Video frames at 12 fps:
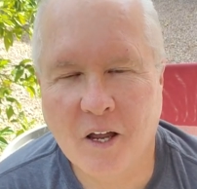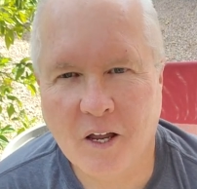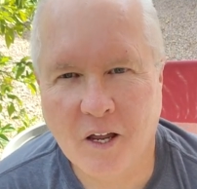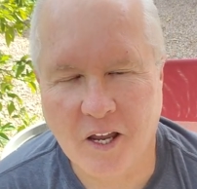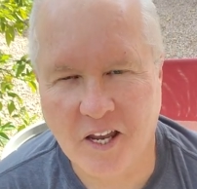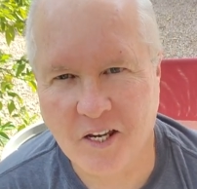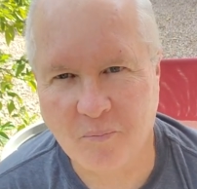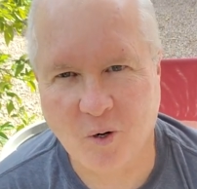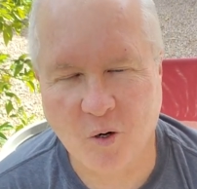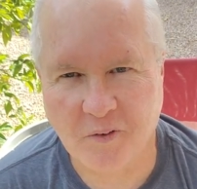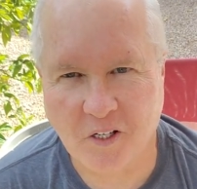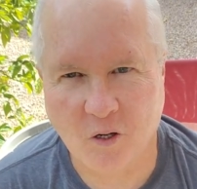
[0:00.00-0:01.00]
Hey,
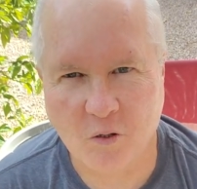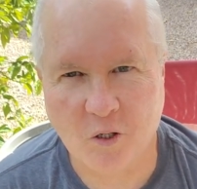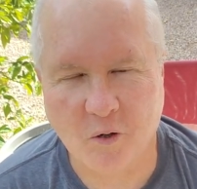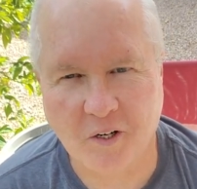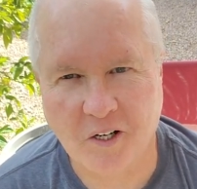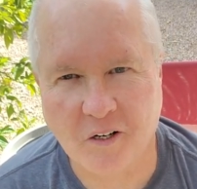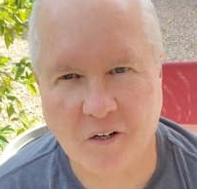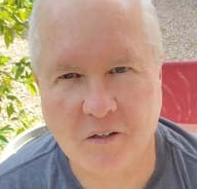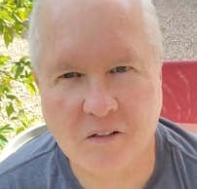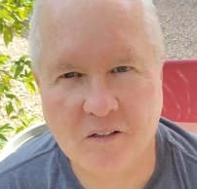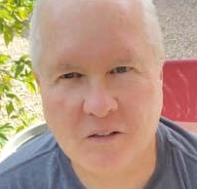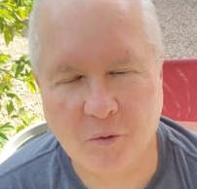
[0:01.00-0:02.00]
Profe Loco here
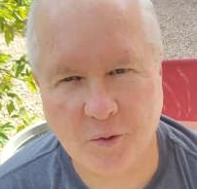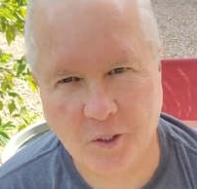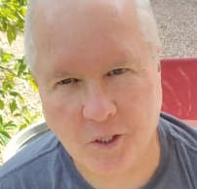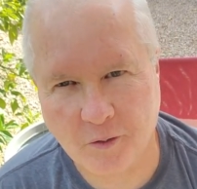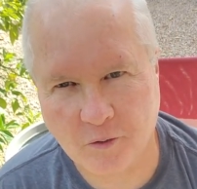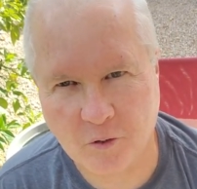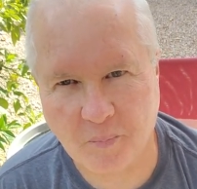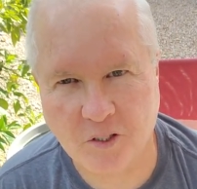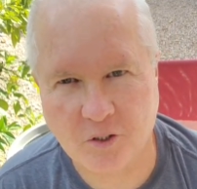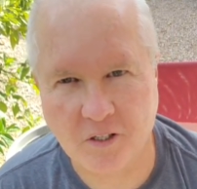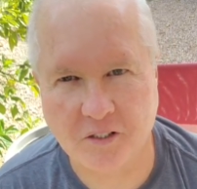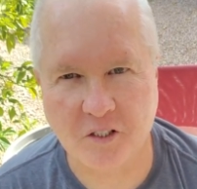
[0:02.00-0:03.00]
with another
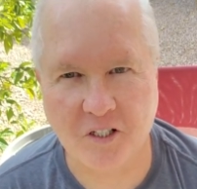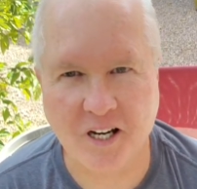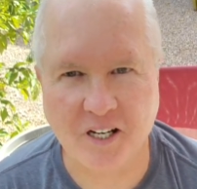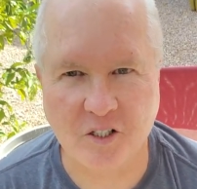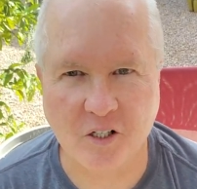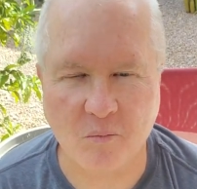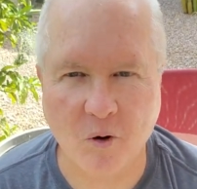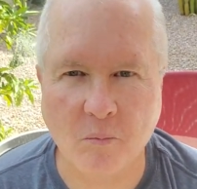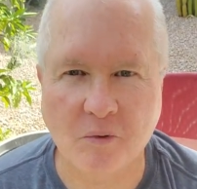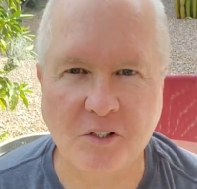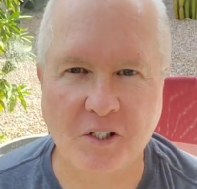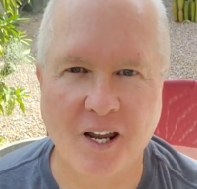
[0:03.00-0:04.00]
special education
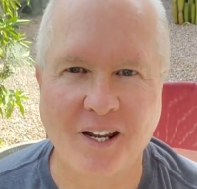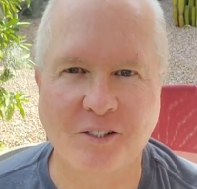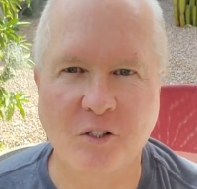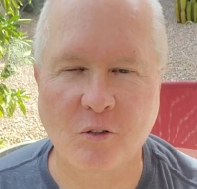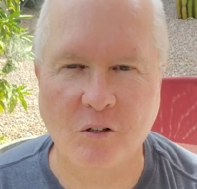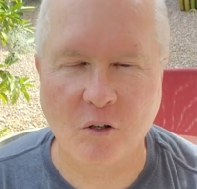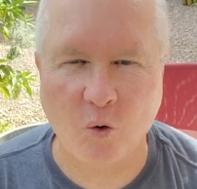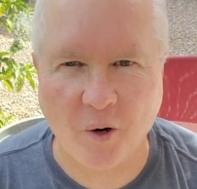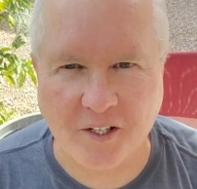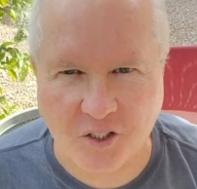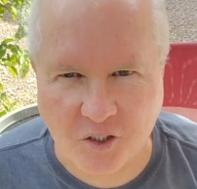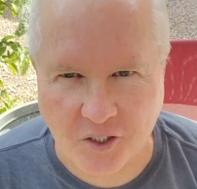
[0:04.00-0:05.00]
moment to answer a
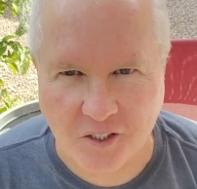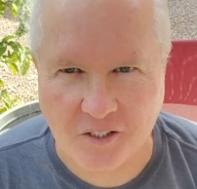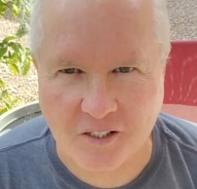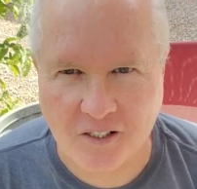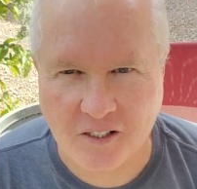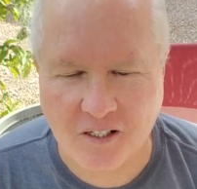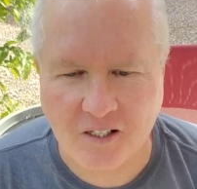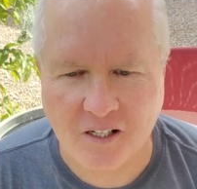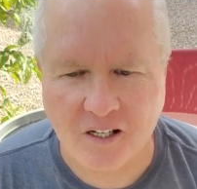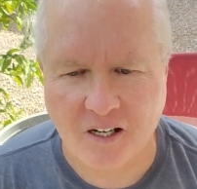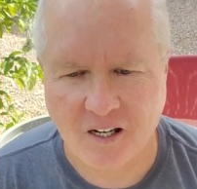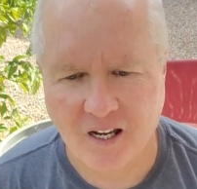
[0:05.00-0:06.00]
question.
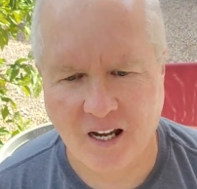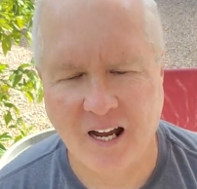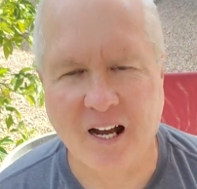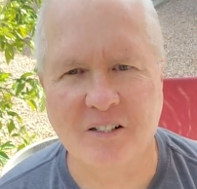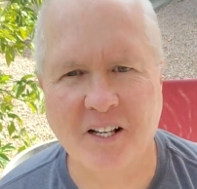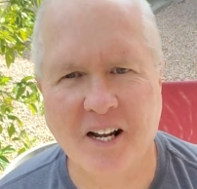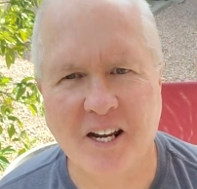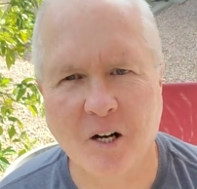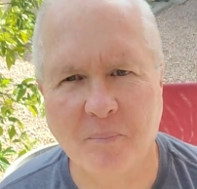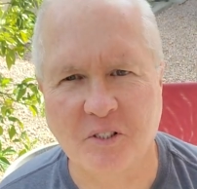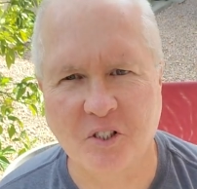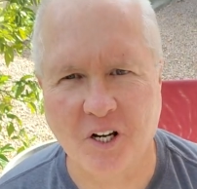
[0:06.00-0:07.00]
How can I
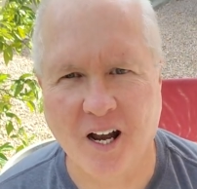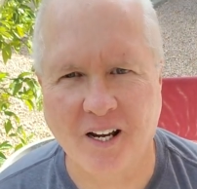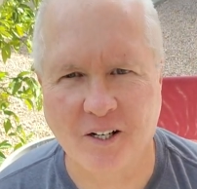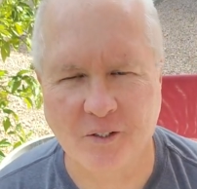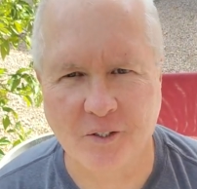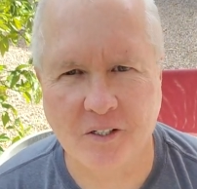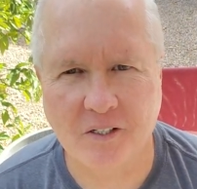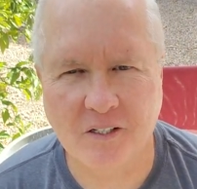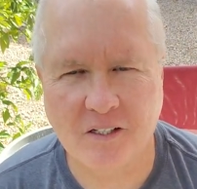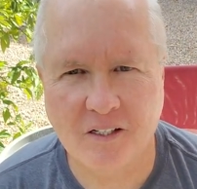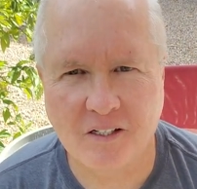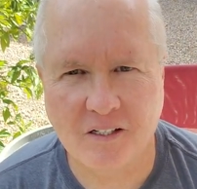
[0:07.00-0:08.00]
help a child
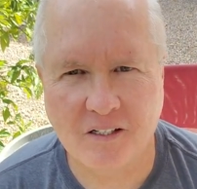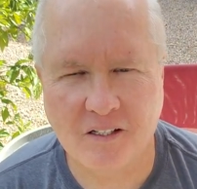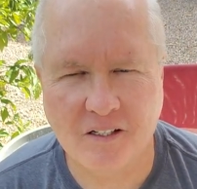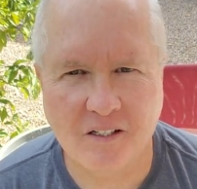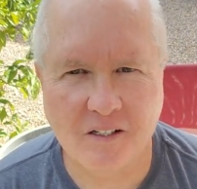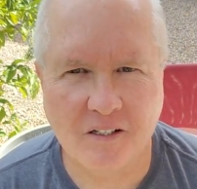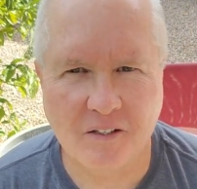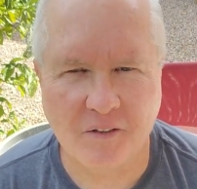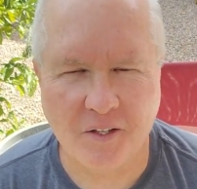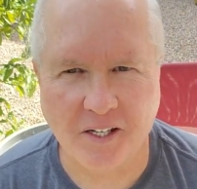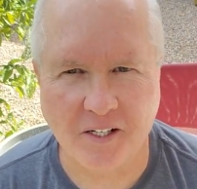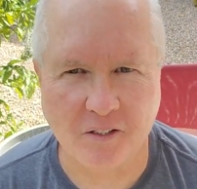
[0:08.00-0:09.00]

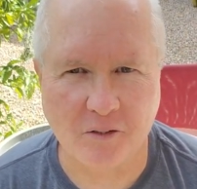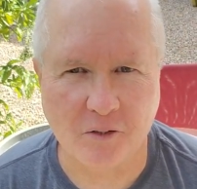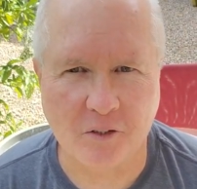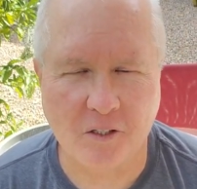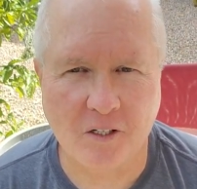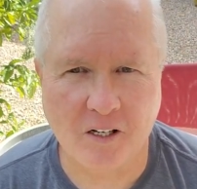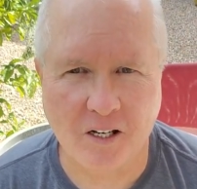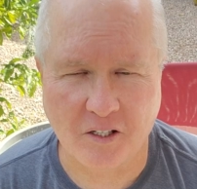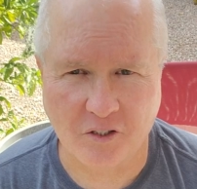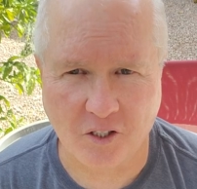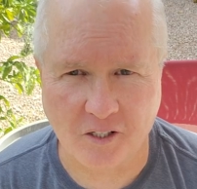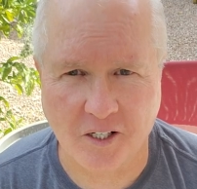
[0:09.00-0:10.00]
that is a
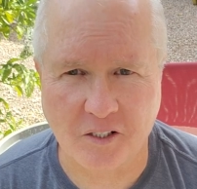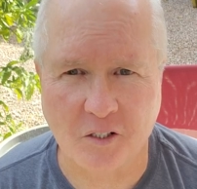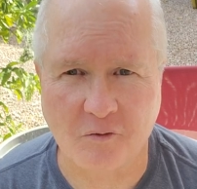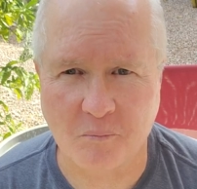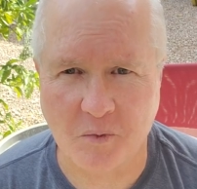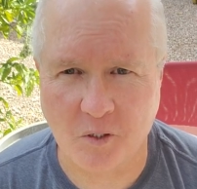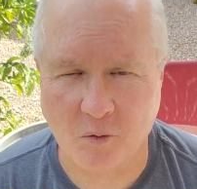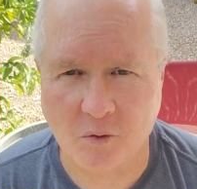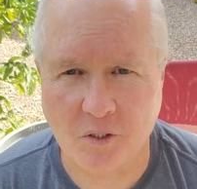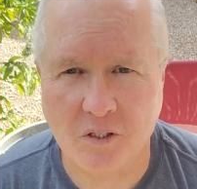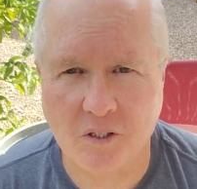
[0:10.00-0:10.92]
selective mute?